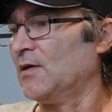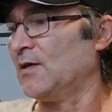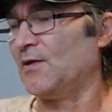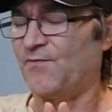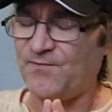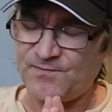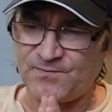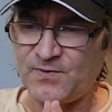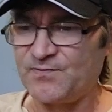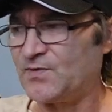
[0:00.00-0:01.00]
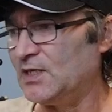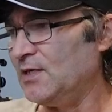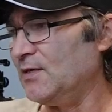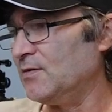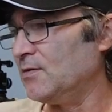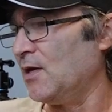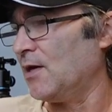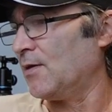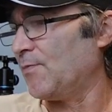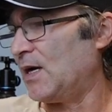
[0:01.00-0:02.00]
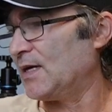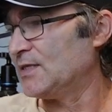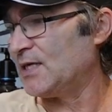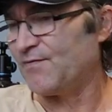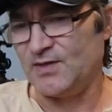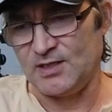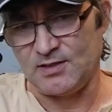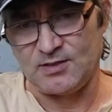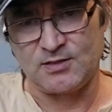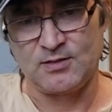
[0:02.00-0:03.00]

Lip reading: the 15 by 70s.